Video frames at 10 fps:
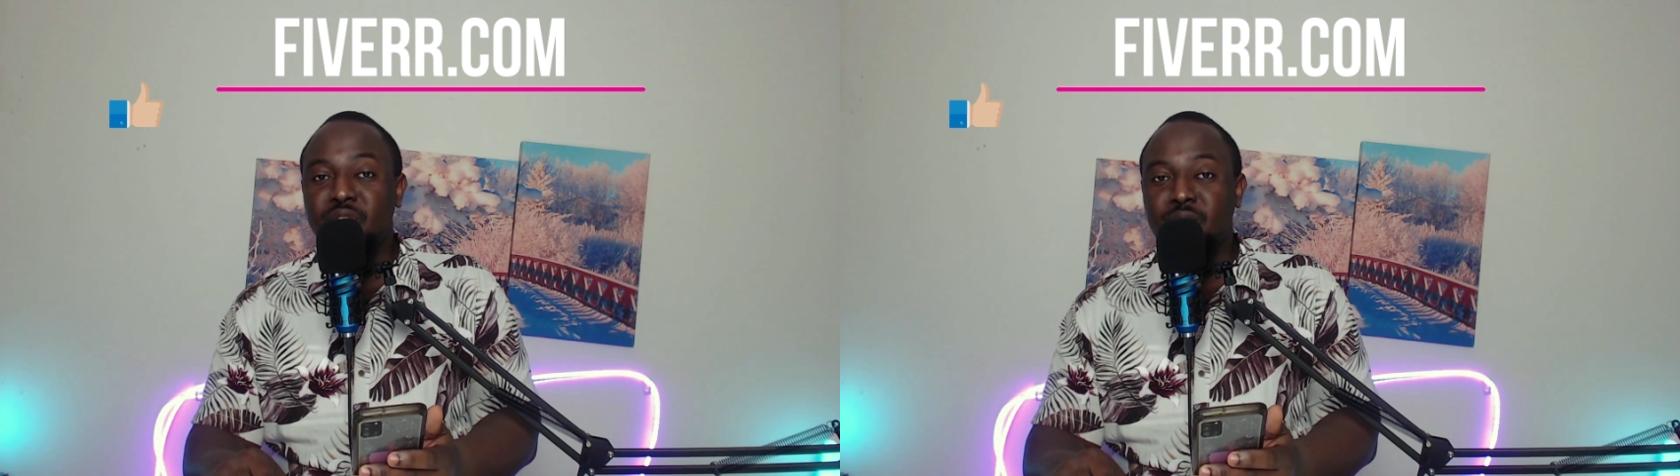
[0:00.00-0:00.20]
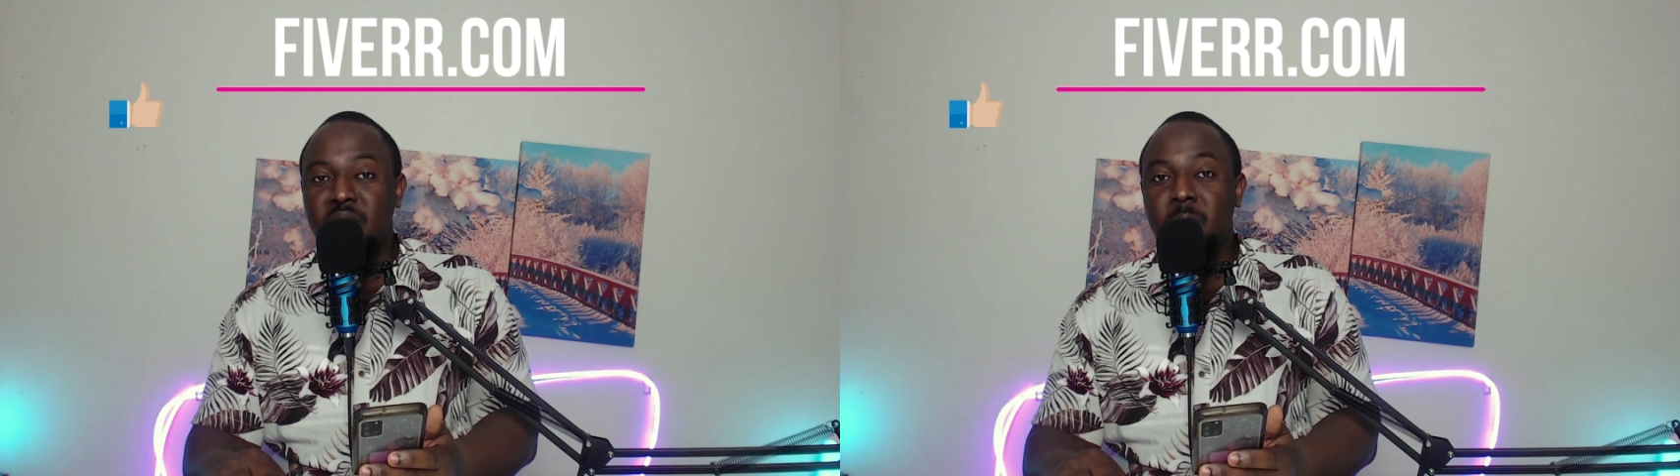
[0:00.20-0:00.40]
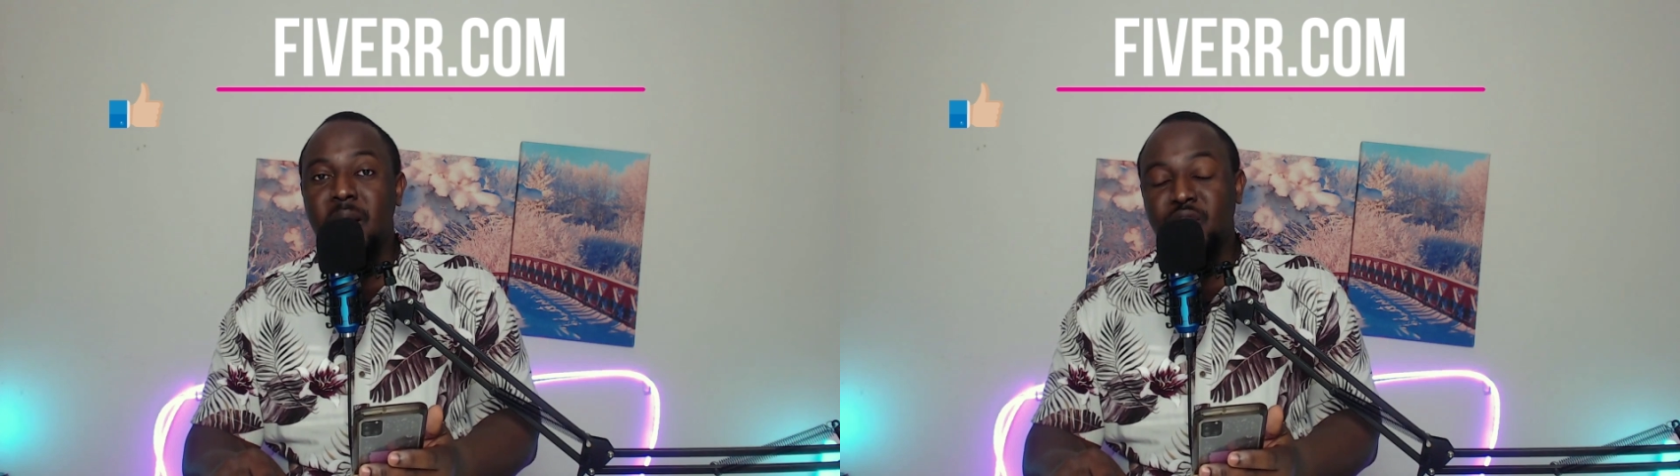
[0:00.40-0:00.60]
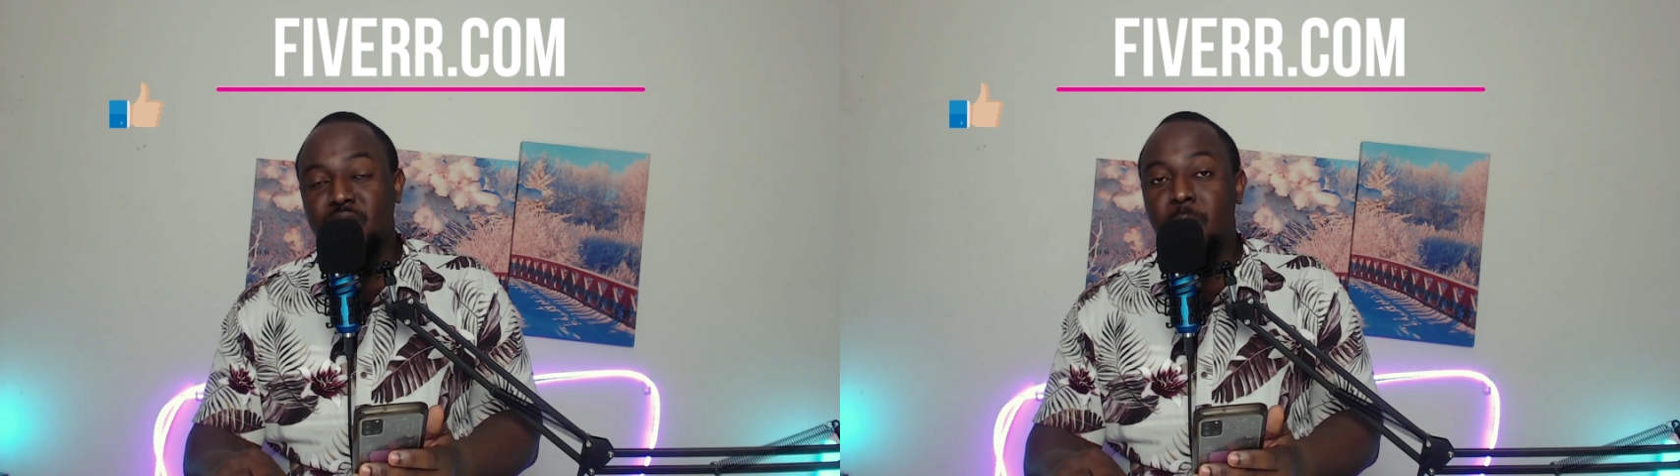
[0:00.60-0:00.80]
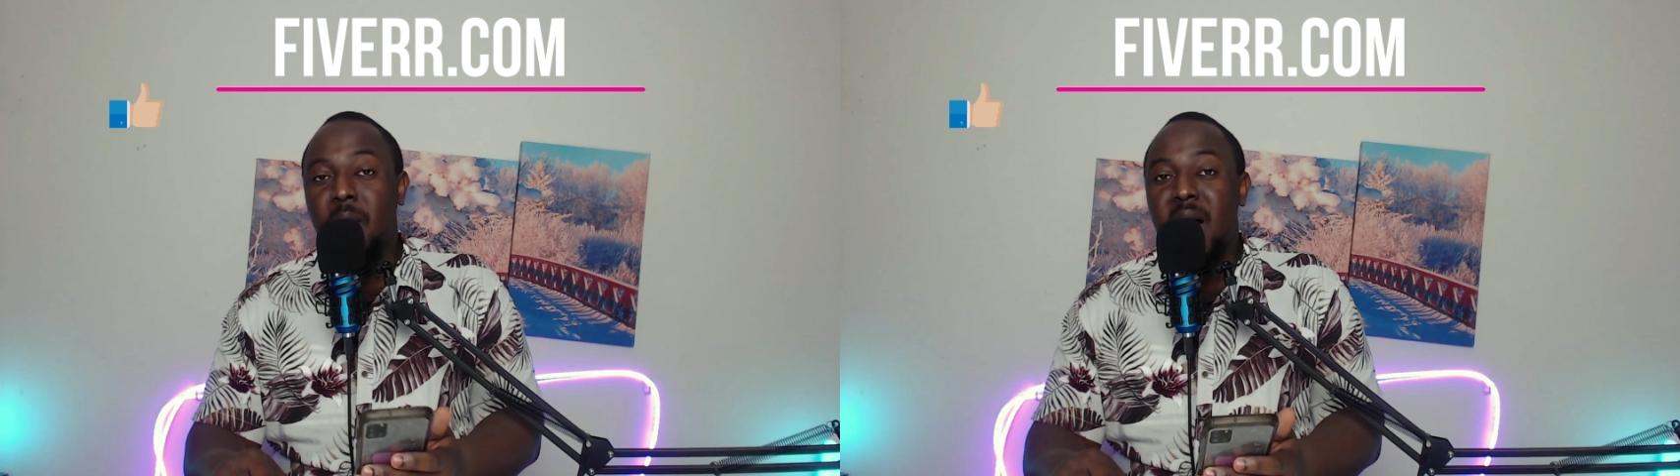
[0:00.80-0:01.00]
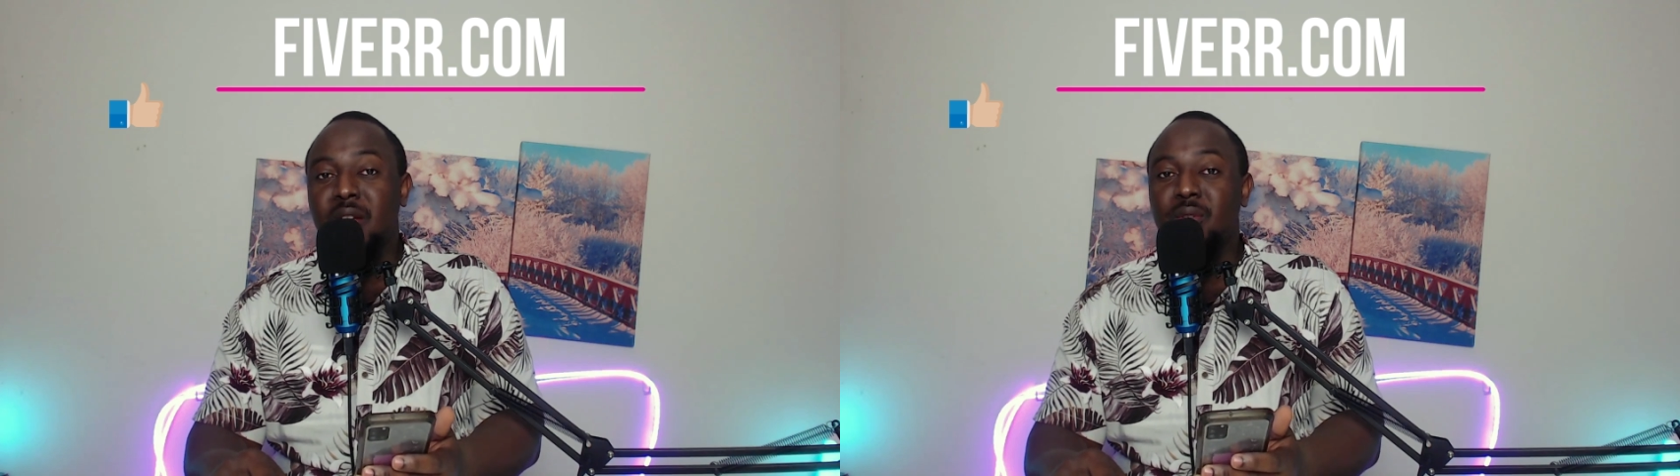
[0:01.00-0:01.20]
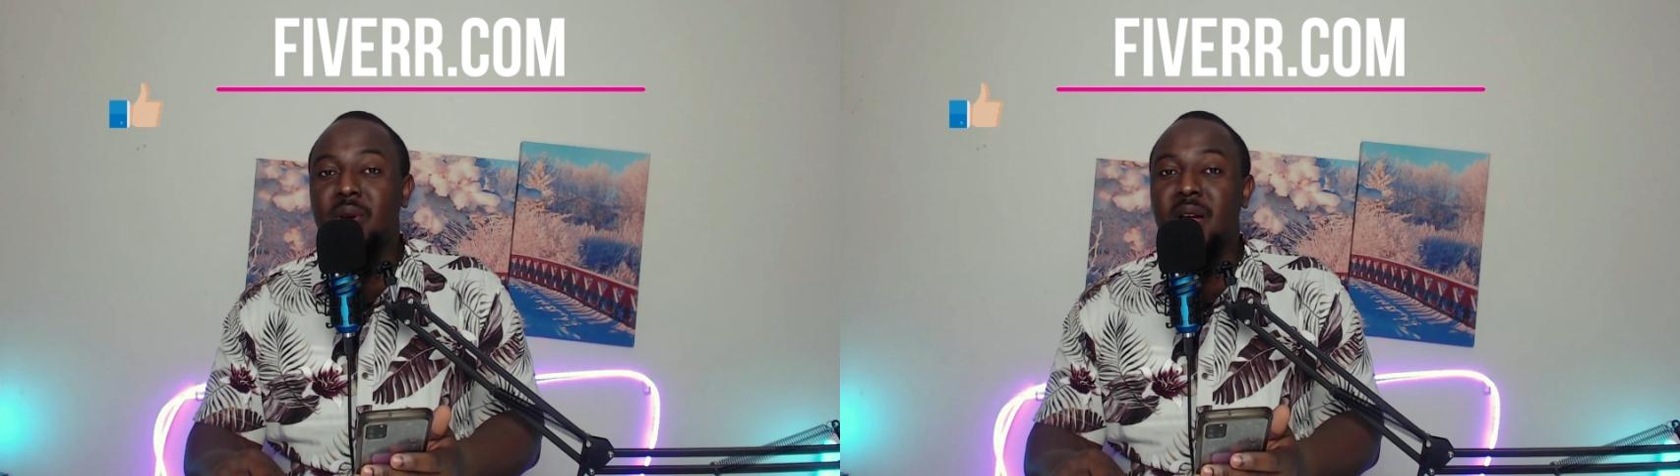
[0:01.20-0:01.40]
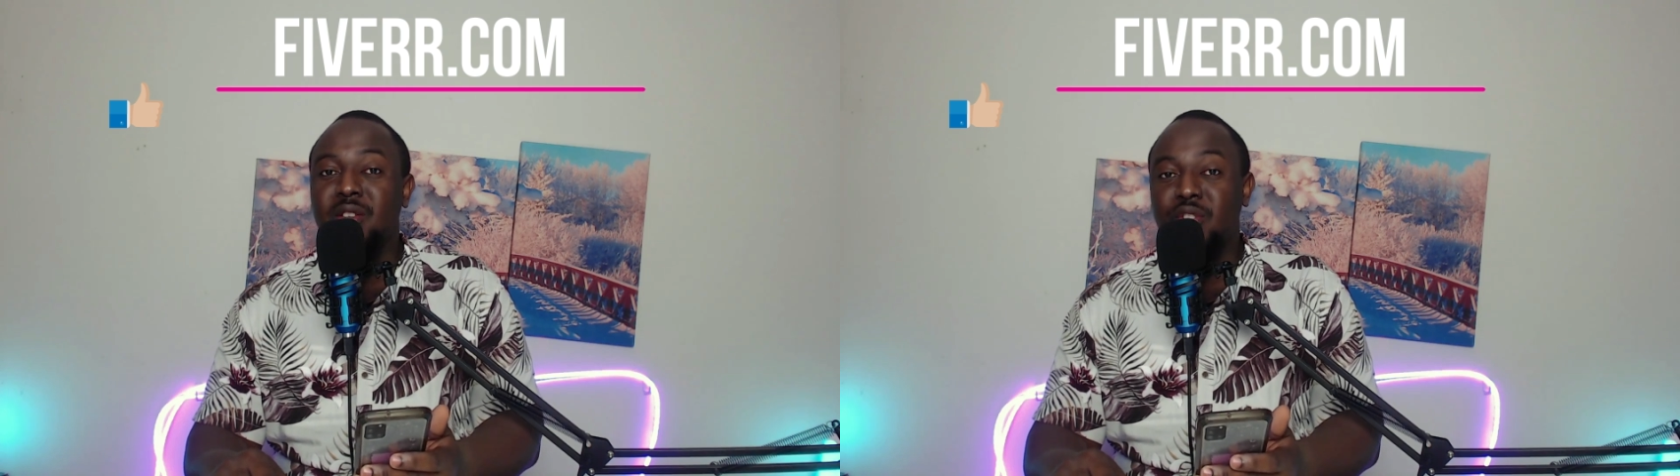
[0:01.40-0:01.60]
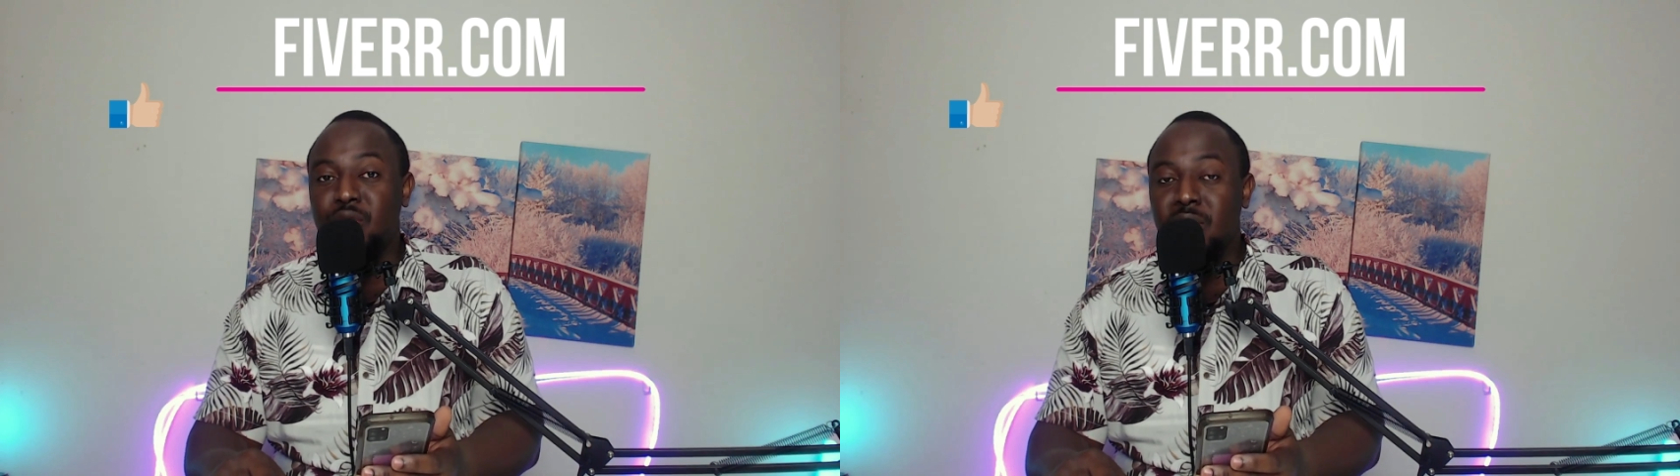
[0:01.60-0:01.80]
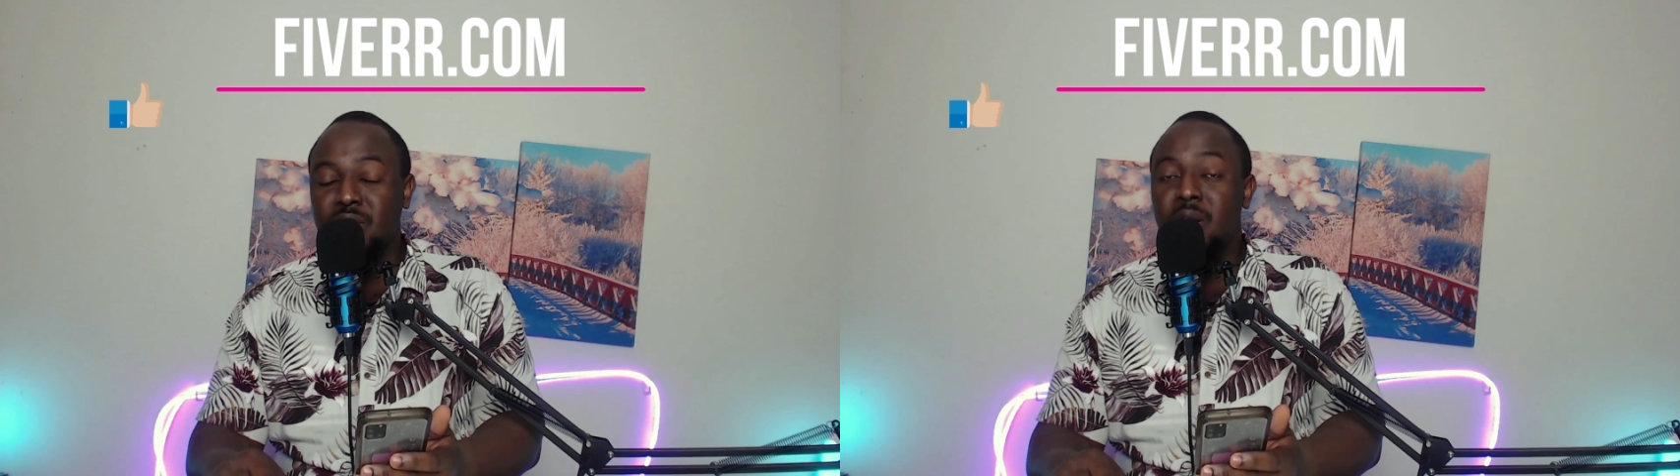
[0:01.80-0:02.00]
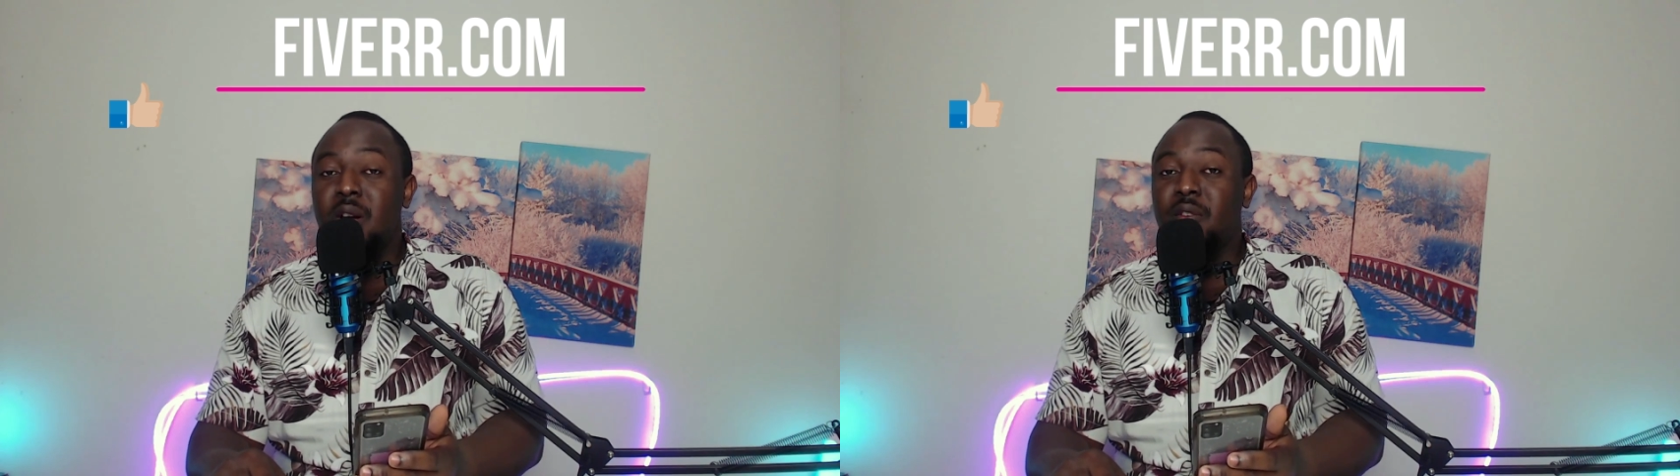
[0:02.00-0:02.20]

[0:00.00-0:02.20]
screen might show how you can search